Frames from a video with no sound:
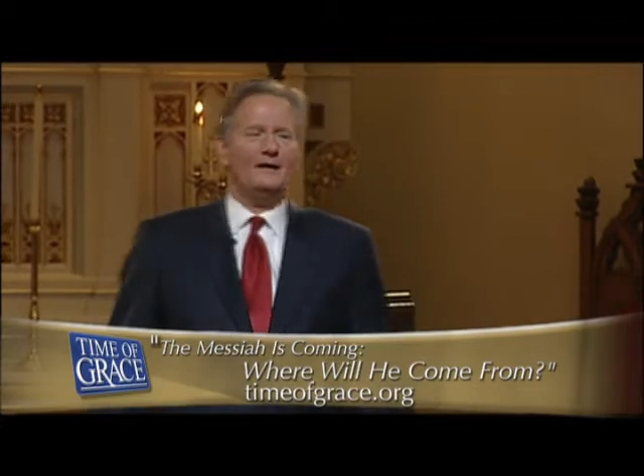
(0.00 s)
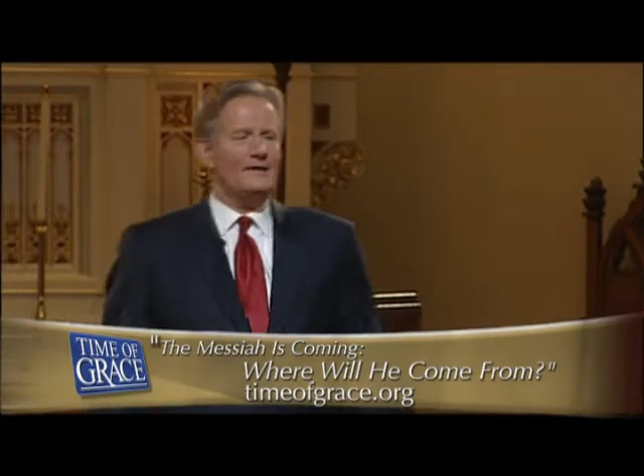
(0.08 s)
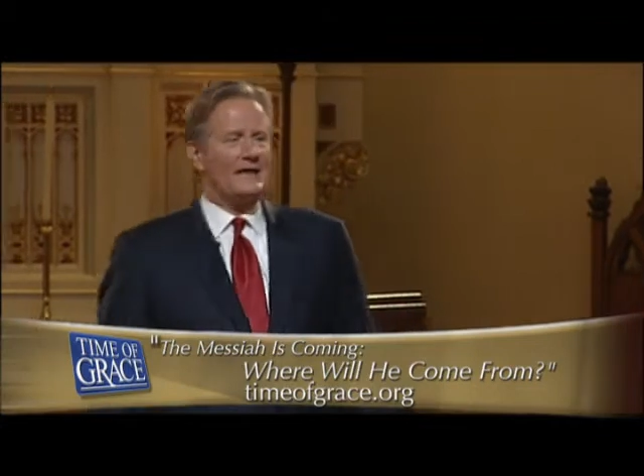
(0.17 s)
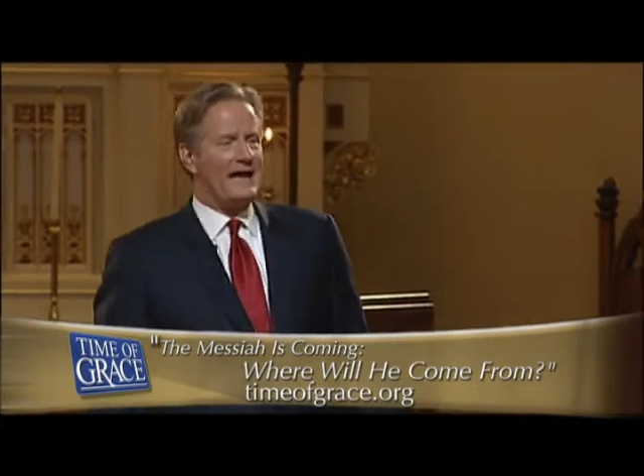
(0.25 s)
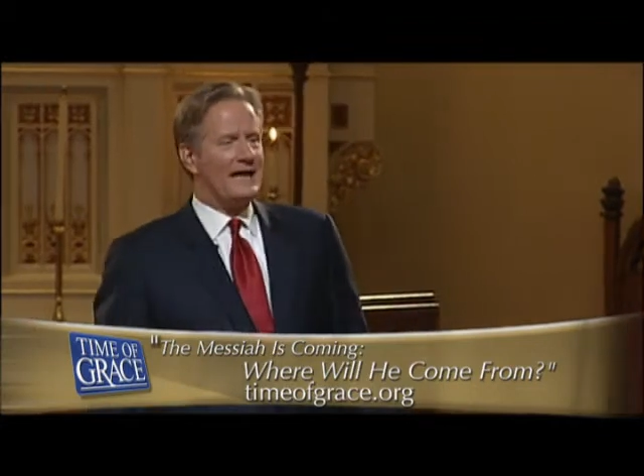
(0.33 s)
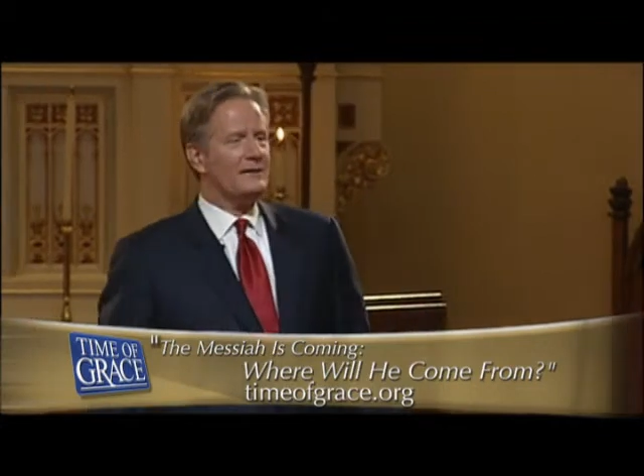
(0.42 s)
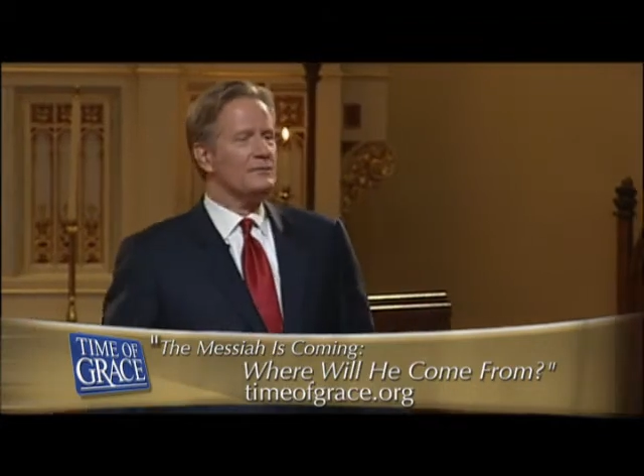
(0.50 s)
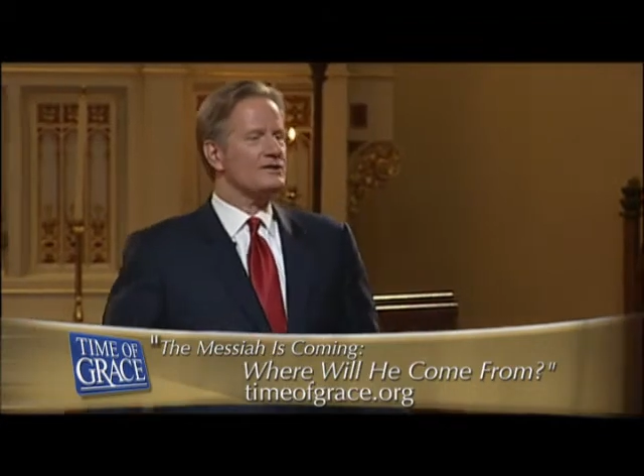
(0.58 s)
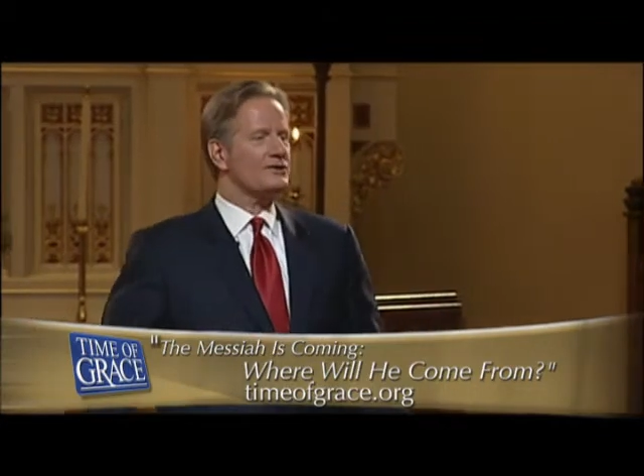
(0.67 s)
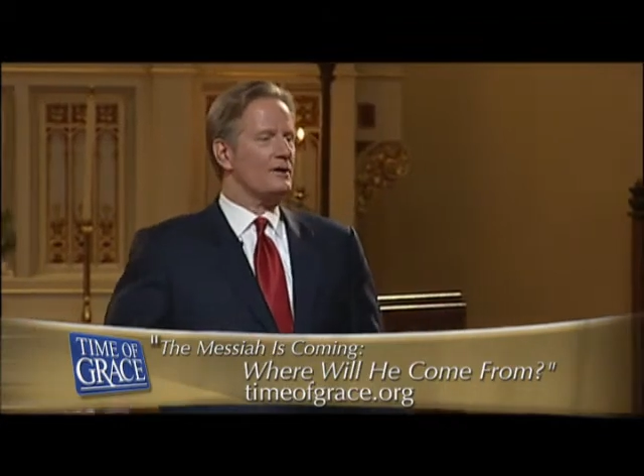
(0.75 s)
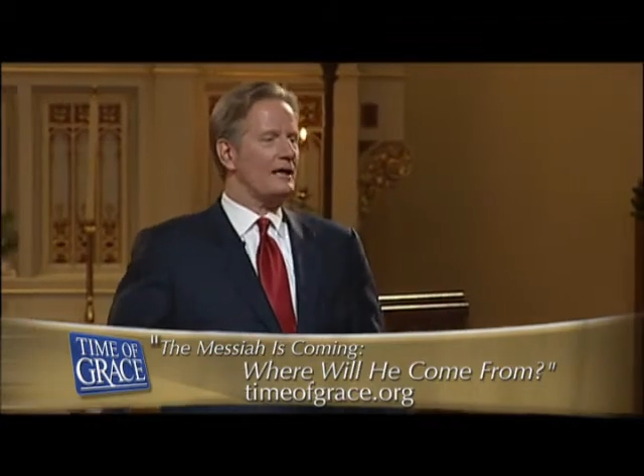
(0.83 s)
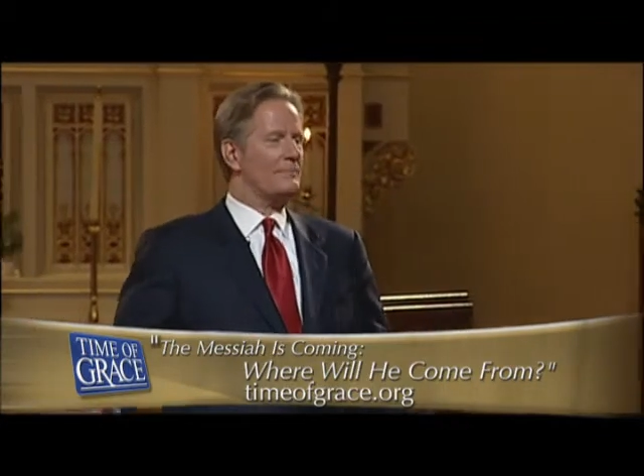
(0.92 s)
The
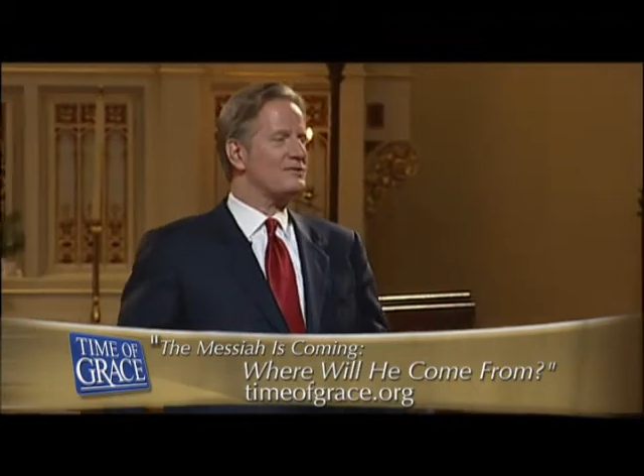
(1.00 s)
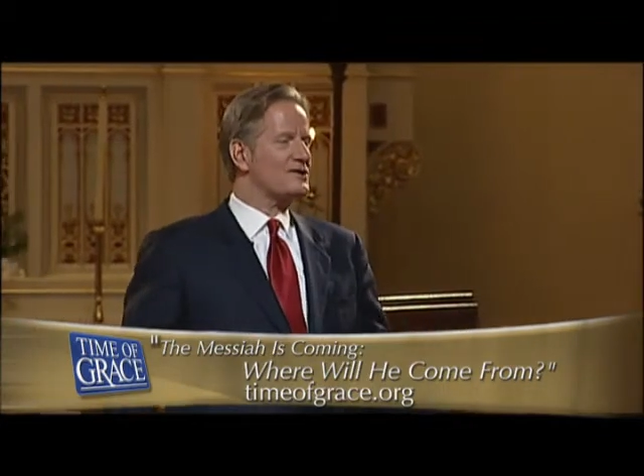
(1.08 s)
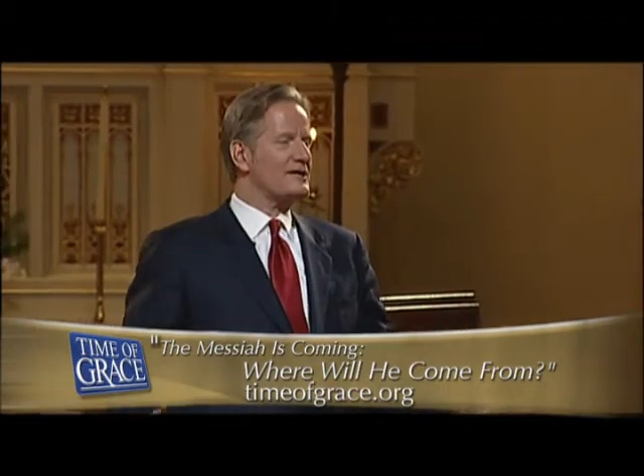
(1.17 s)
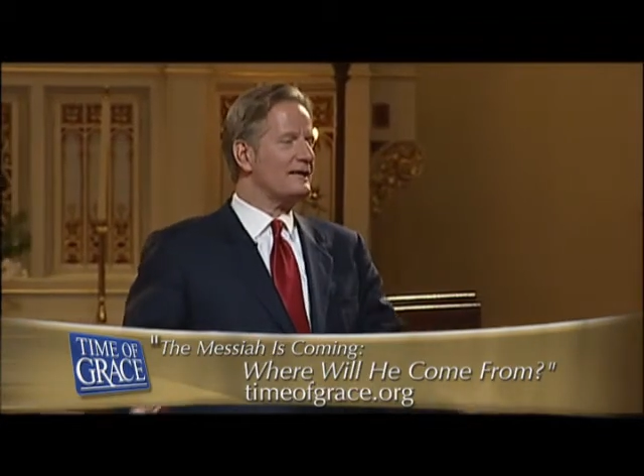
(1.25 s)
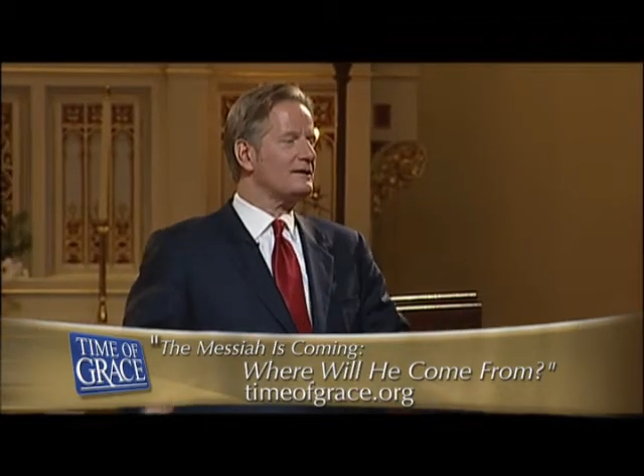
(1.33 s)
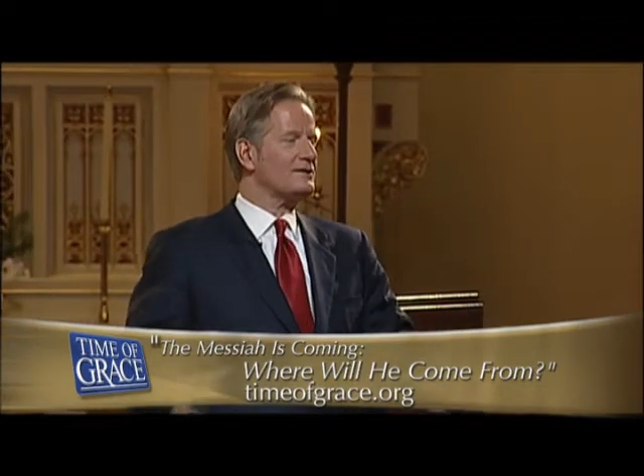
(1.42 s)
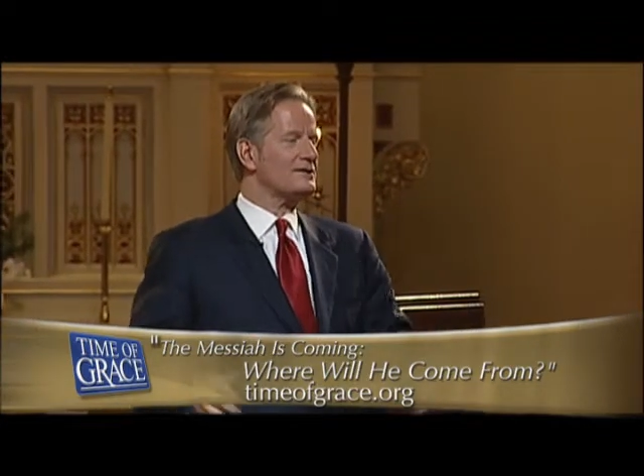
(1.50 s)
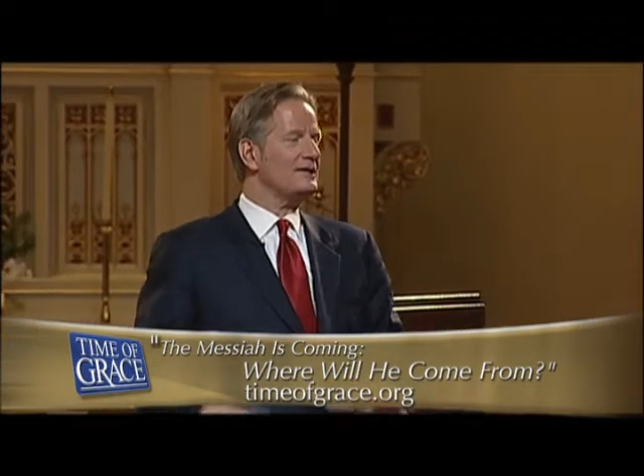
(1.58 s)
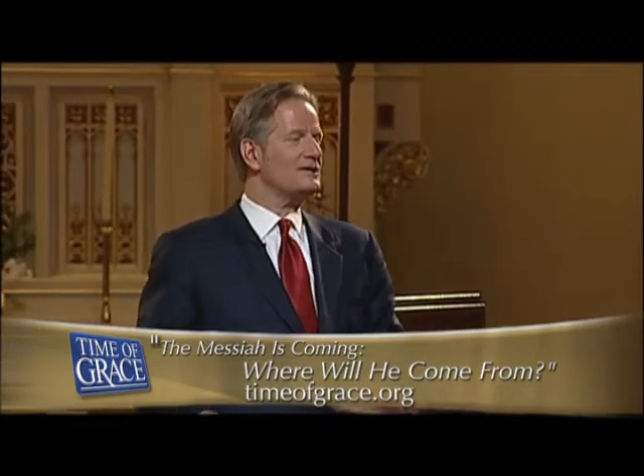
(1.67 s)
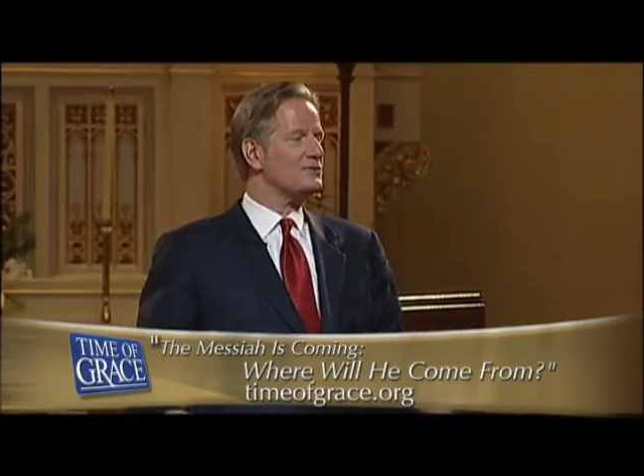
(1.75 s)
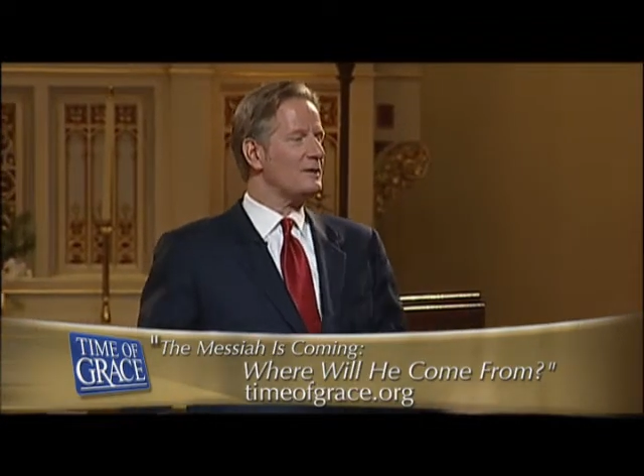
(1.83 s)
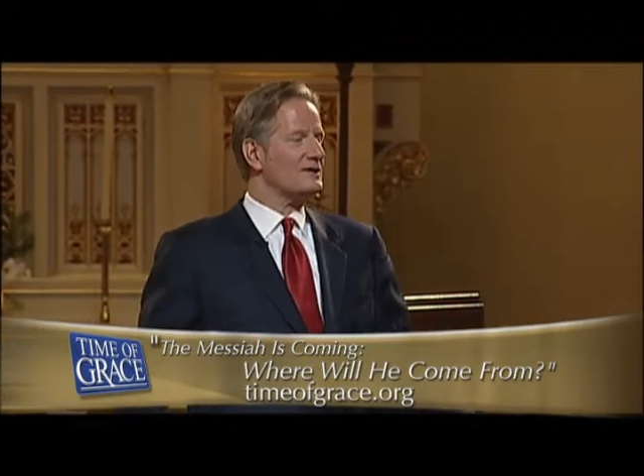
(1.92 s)
animals are all upset because they
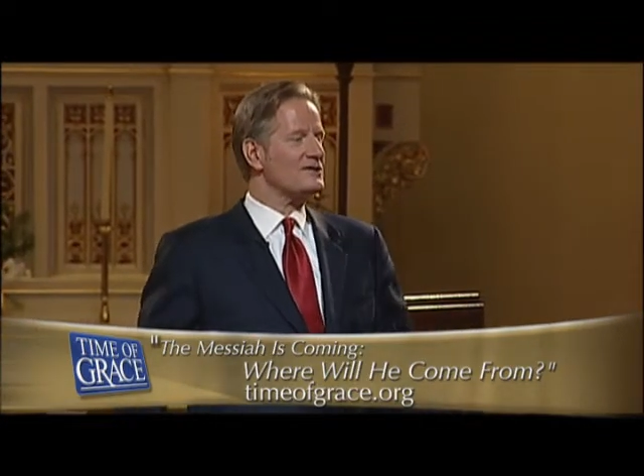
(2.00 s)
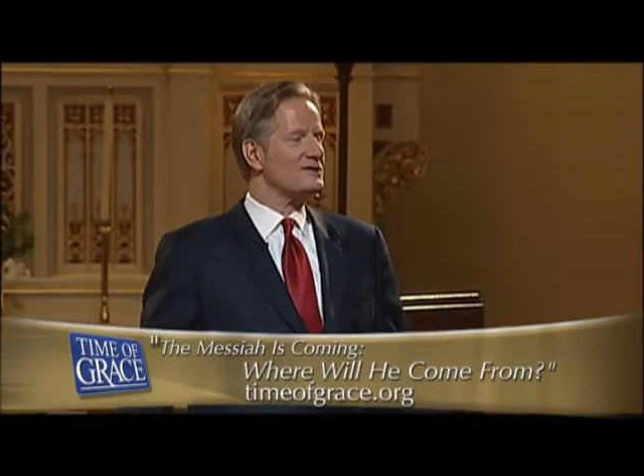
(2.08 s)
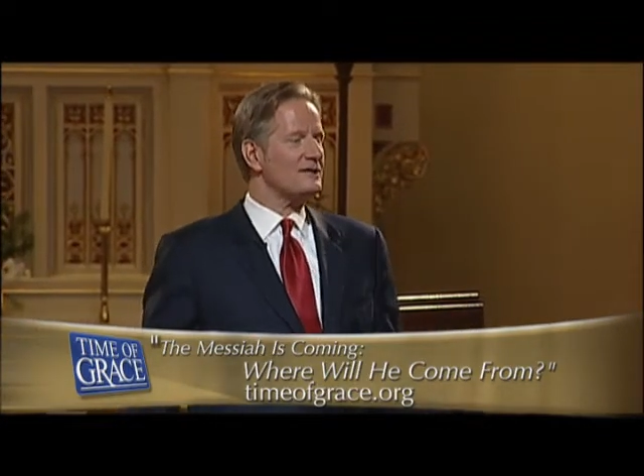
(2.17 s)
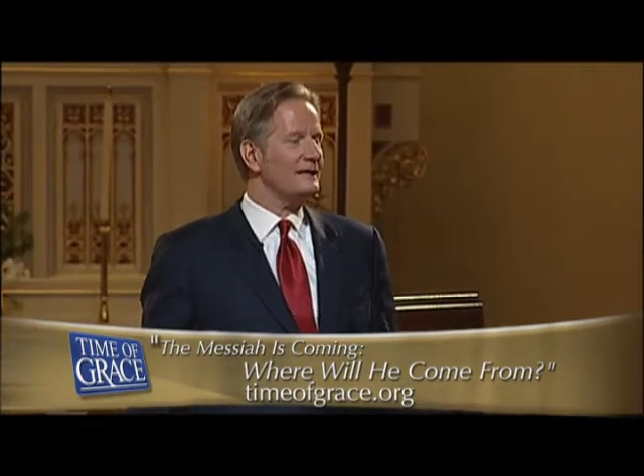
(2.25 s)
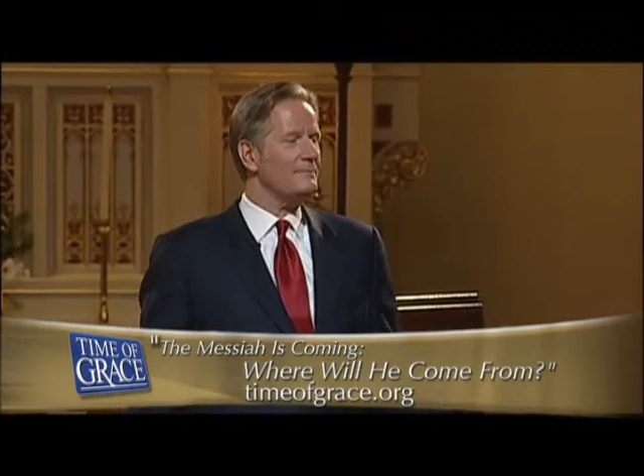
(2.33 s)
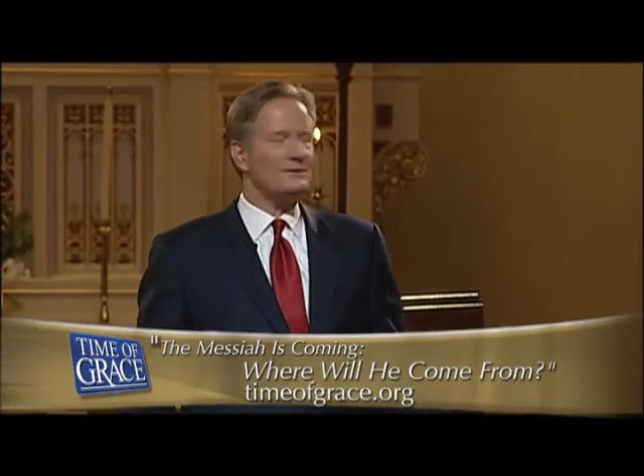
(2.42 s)
just want to sleep,